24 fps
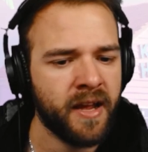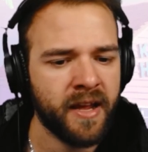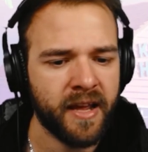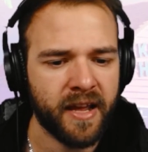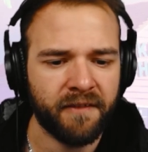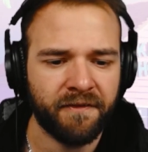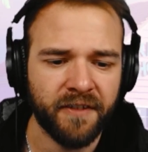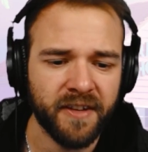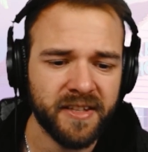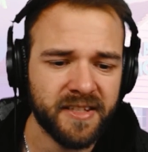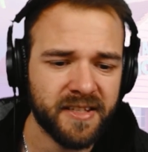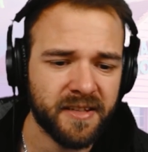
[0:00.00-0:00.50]

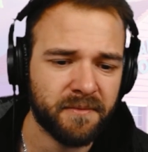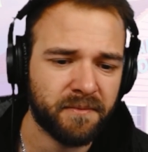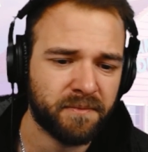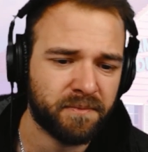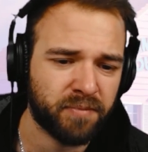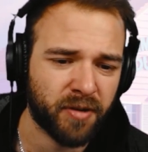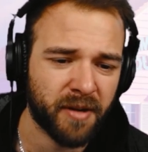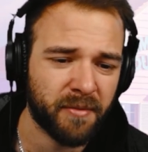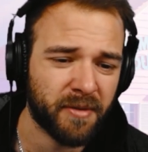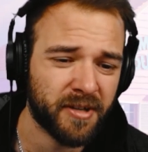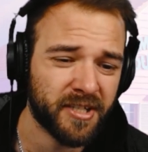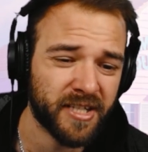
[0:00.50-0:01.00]
It fits in
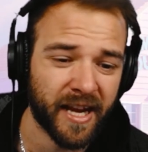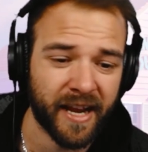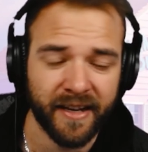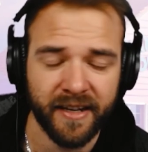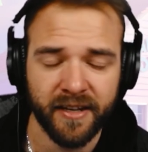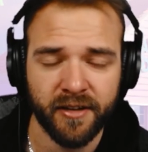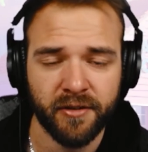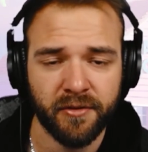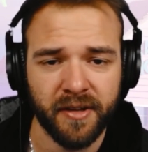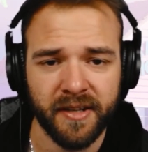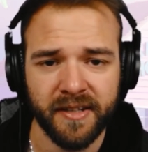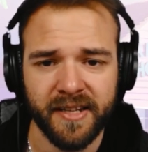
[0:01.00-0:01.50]
pretty much
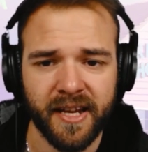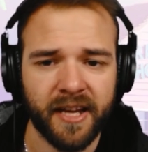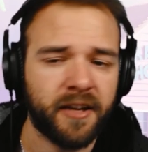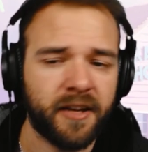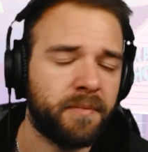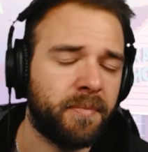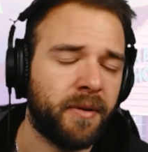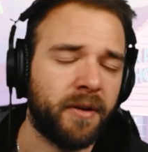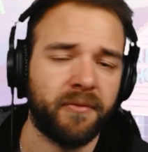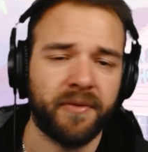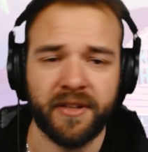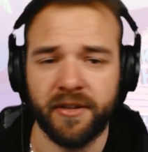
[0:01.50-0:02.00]
any green
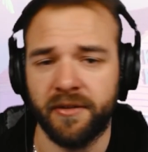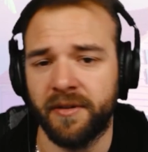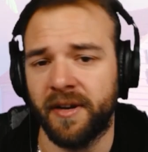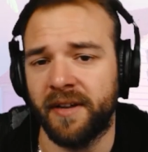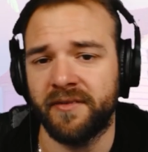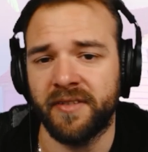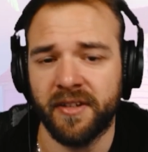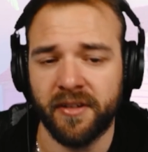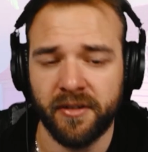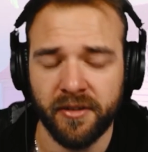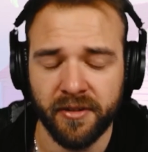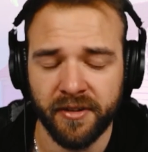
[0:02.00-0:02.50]
deck, but we do have
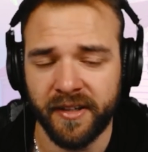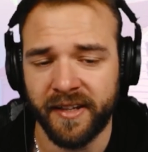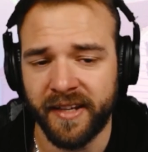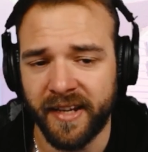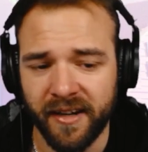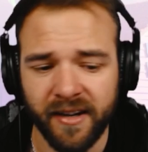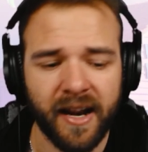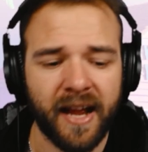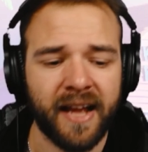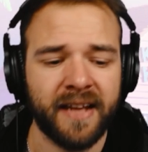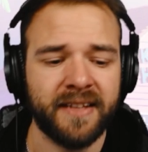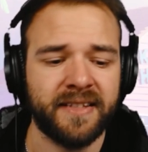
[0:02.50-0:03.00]
to include in
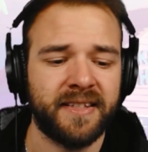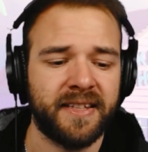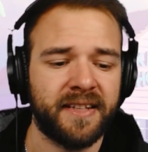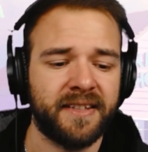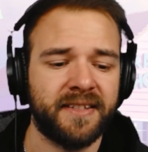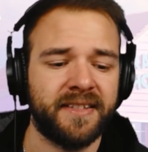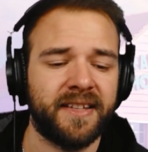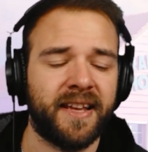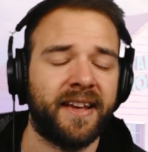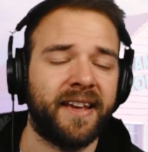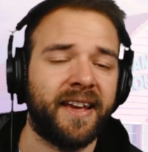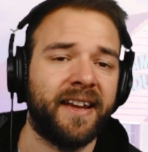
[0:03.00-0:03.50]
here as
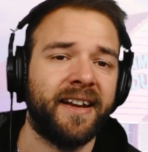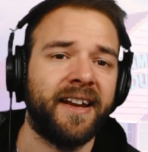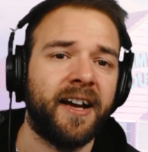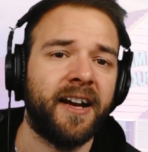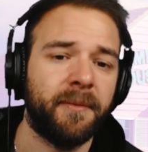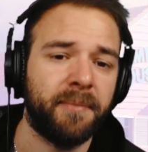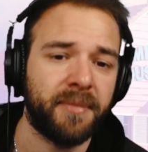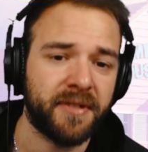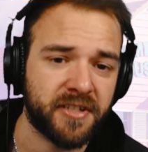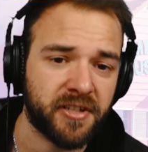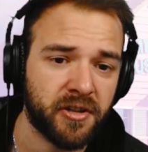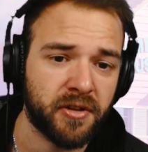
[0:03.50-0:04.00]
things that can
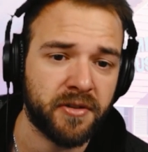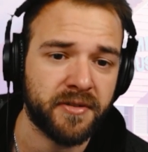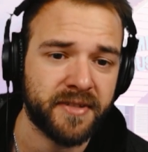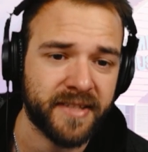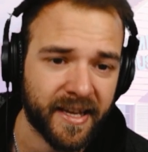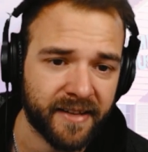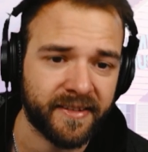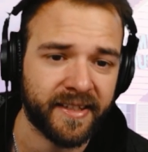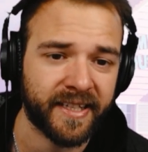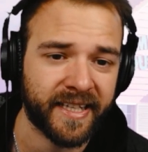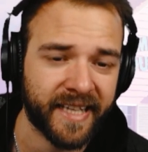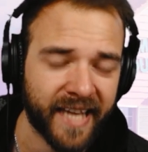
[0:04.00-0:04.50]
help us close
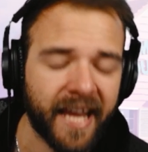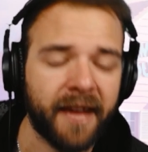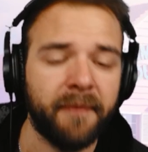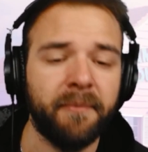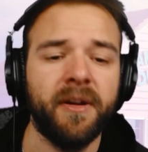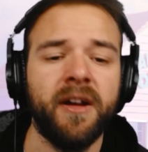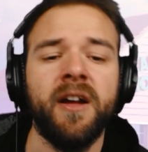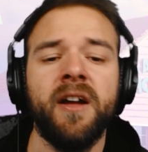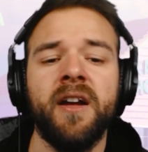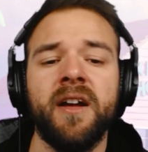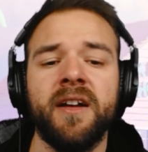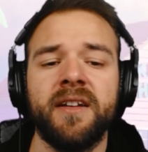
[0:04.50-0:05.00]
out the game.